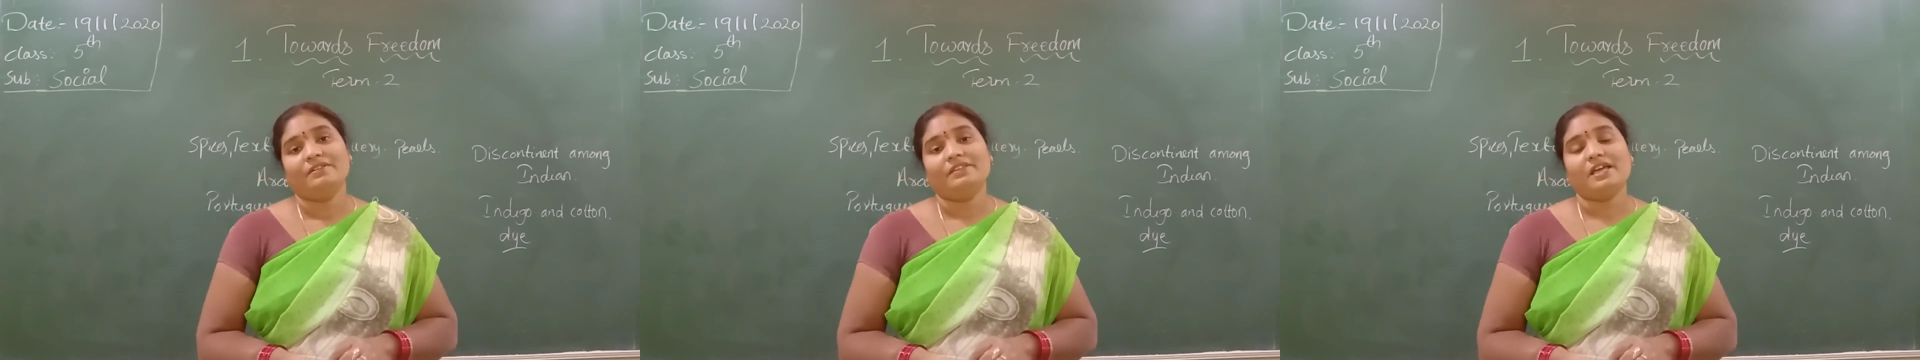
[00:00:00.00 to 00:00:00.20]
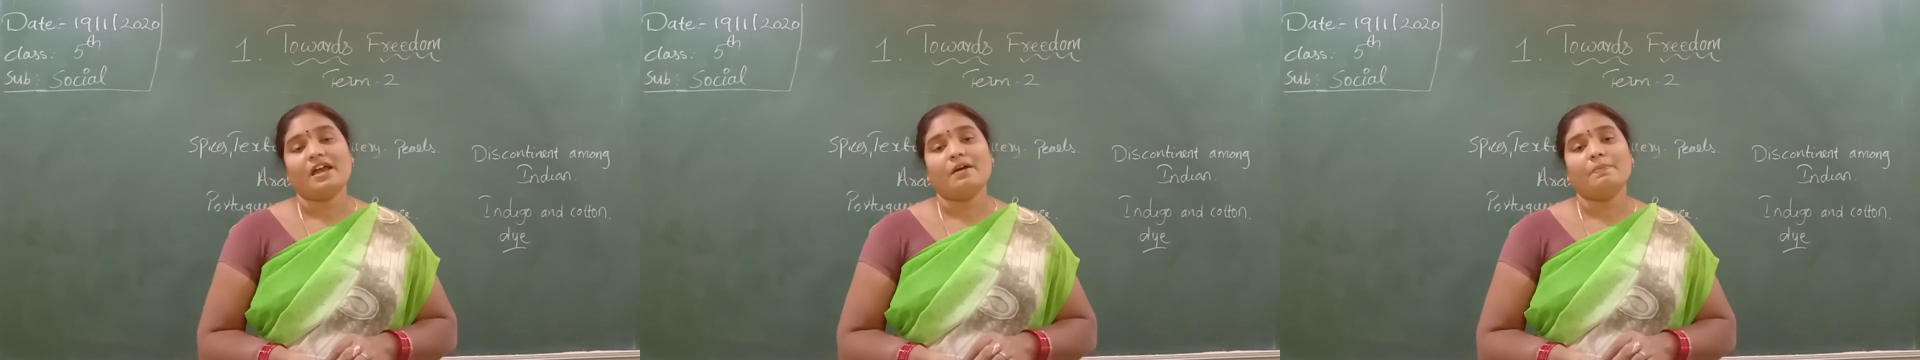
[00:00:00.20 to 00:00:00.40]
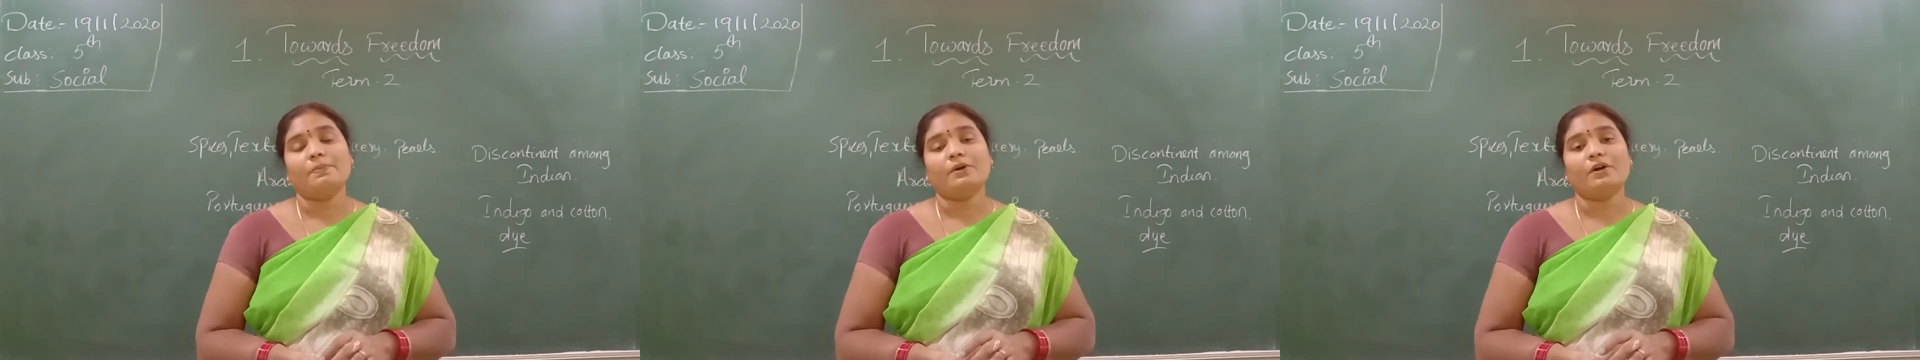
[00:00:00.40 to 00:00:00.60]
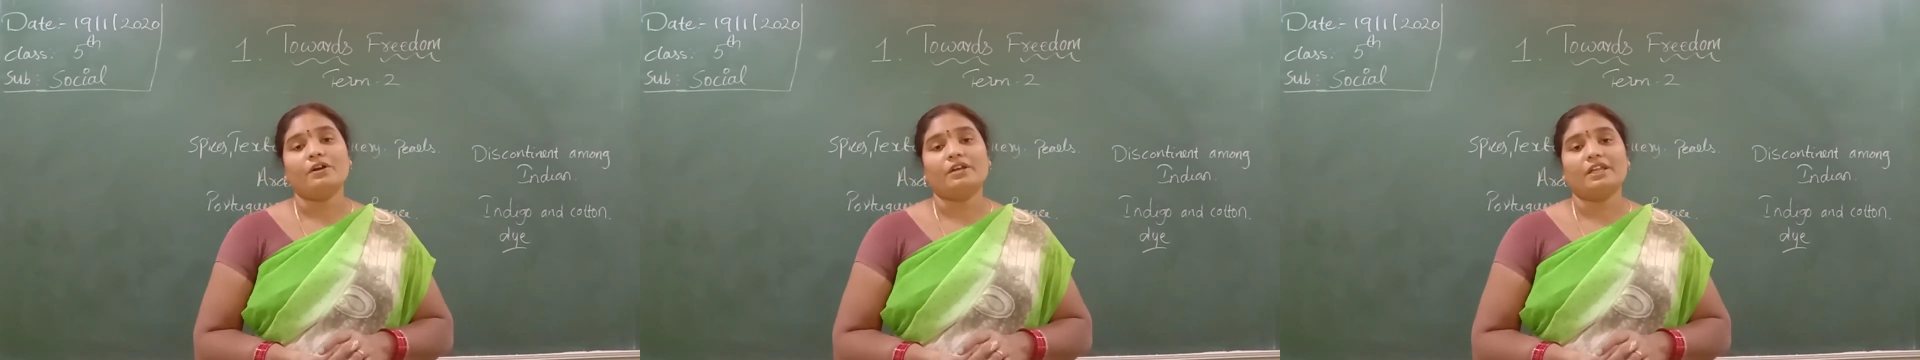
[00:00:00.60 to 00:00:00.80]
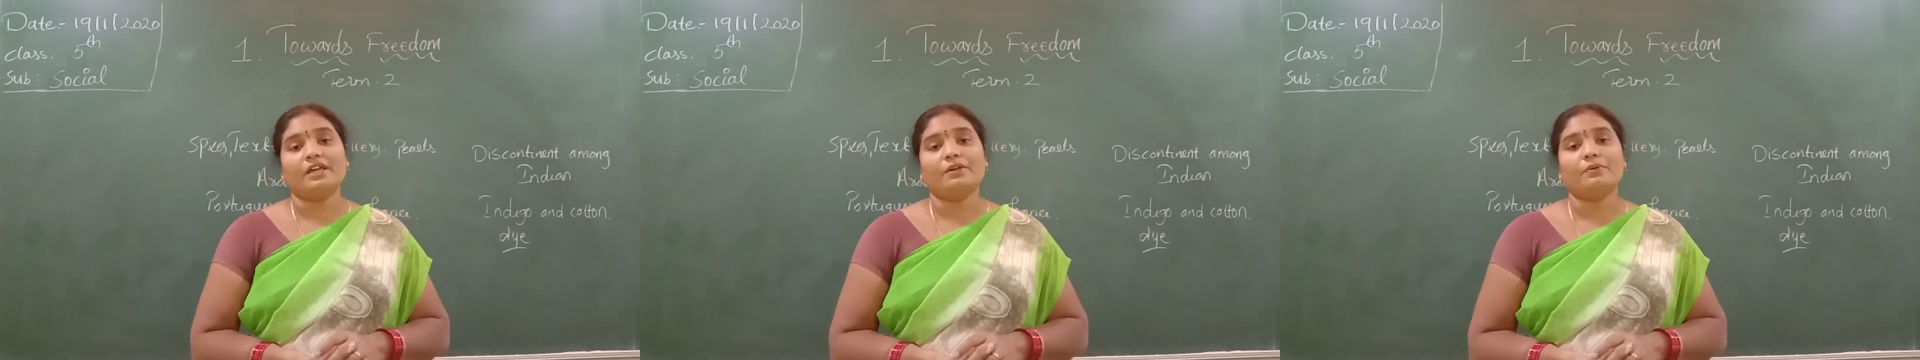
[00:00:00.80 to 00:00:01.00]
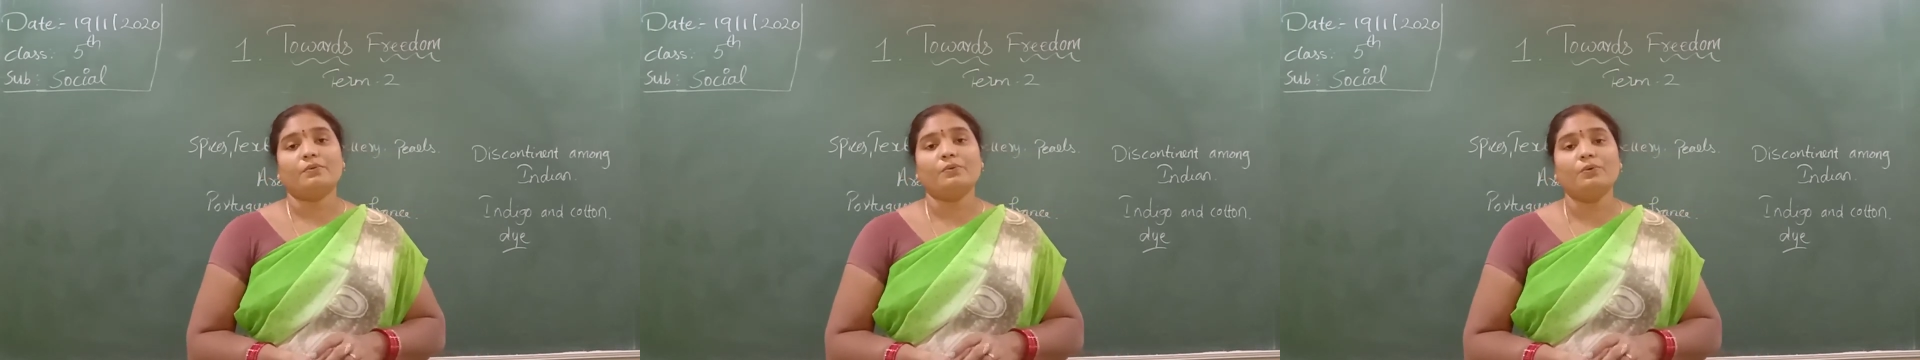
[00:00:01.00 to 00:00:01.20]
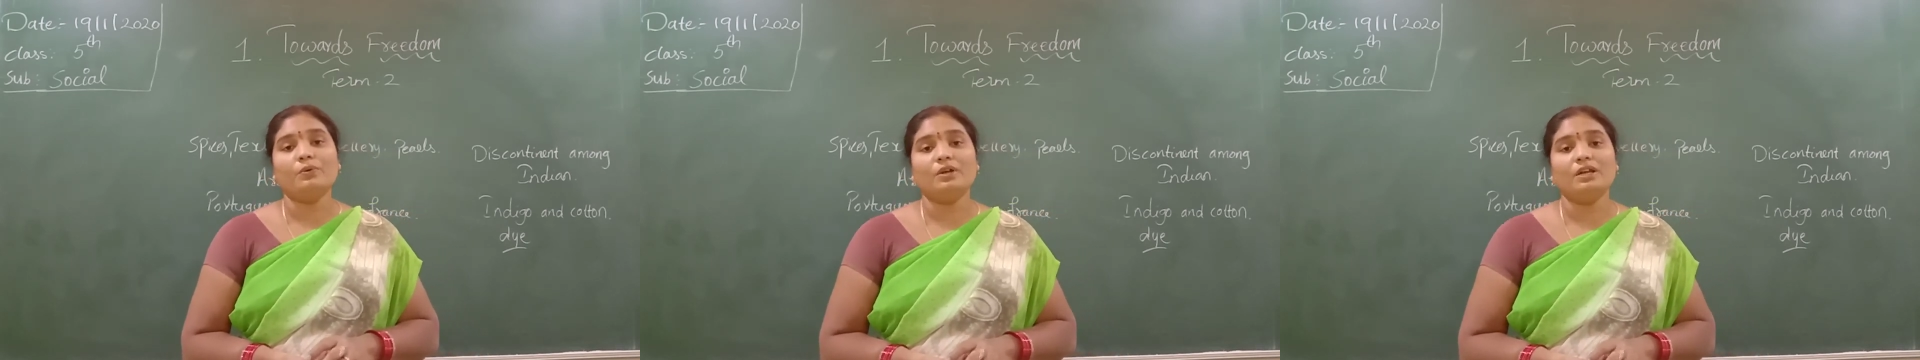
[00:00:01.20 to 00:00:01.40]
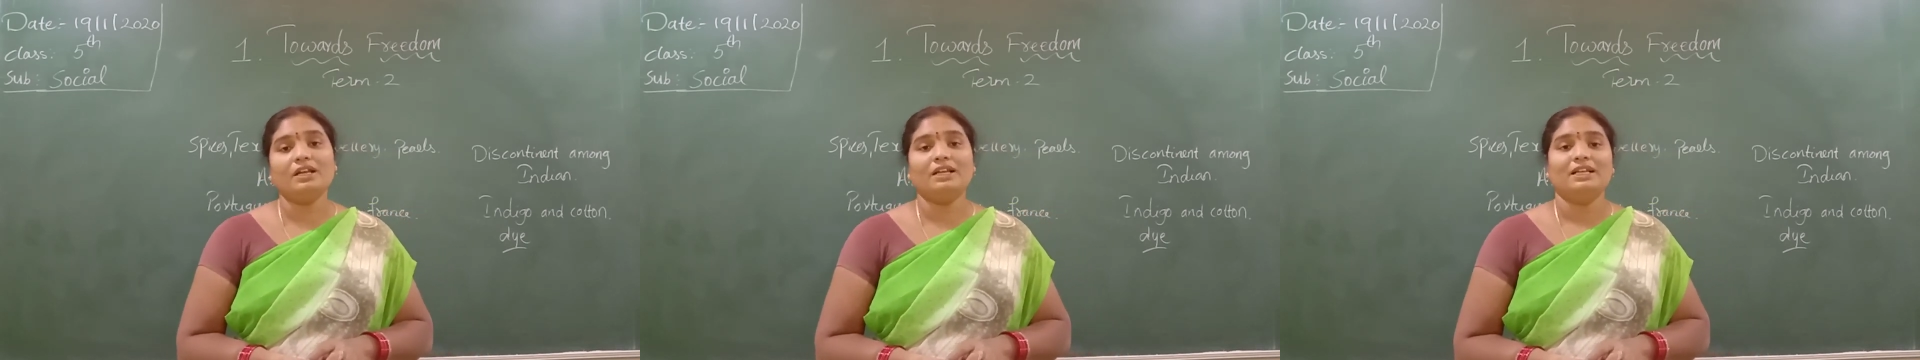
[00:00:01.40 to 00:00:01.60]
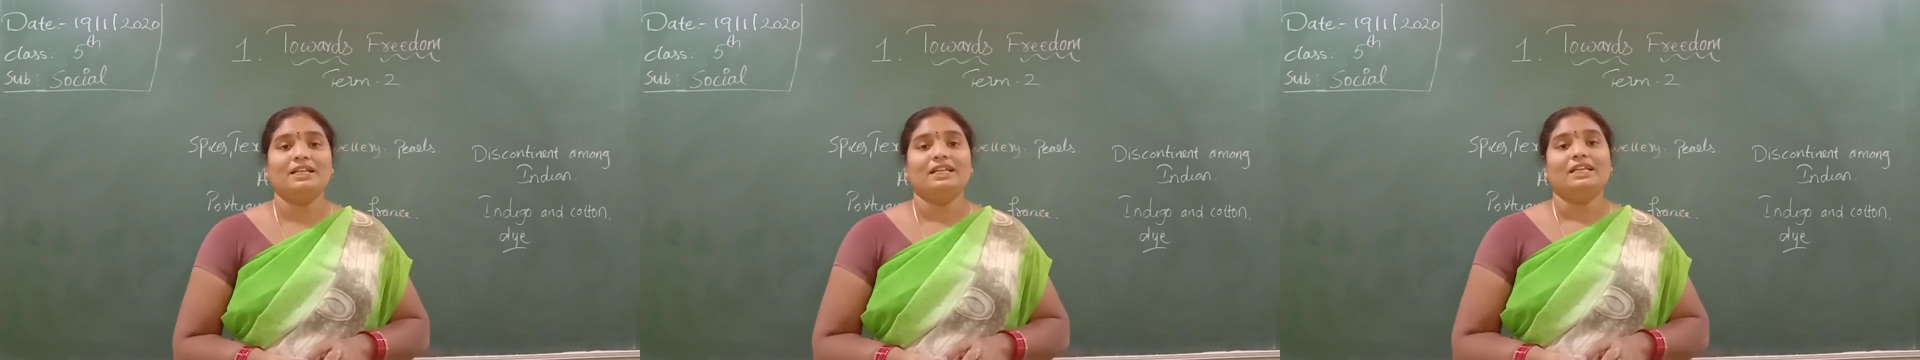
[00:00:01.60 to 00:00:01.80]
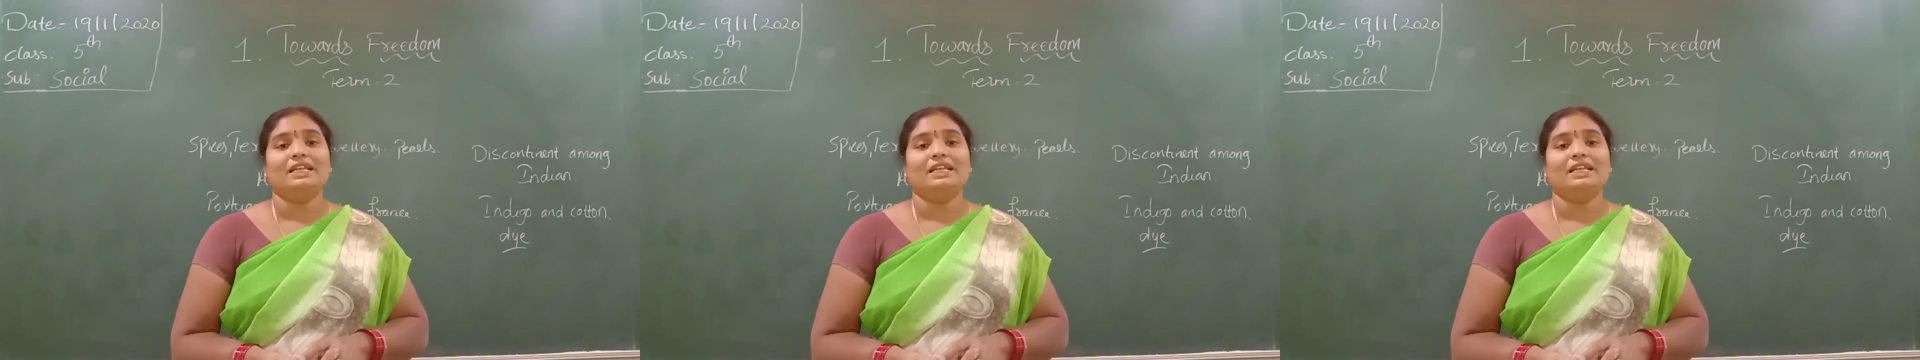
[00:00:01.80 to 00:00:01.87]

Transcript: They have brought a rule